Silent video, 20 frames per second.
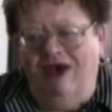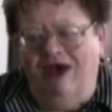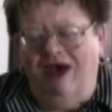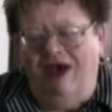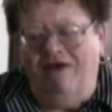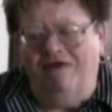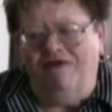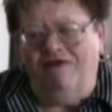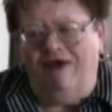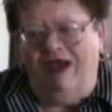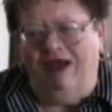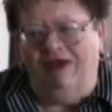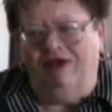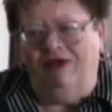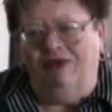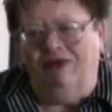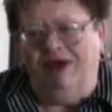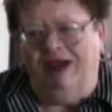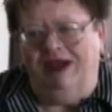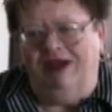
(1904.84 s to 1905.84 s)
I found
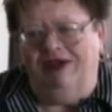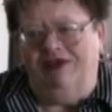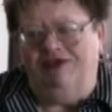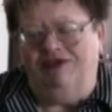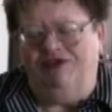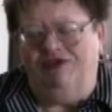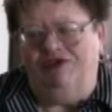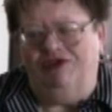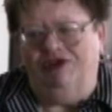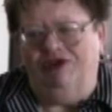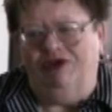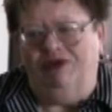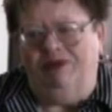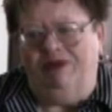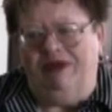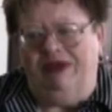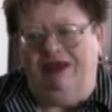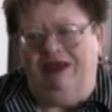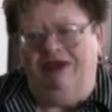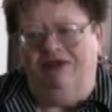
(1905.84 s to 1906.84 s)
a way to still
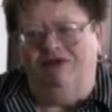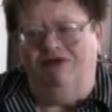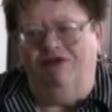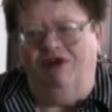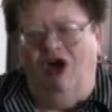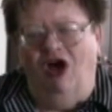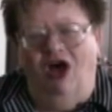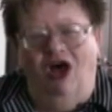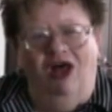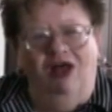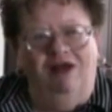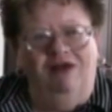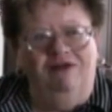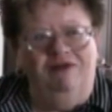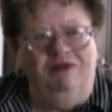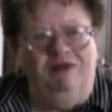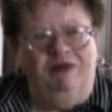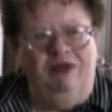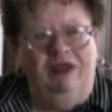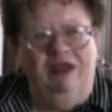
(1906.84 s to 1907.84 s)
be
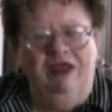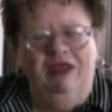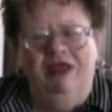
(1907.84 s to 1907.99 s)
involved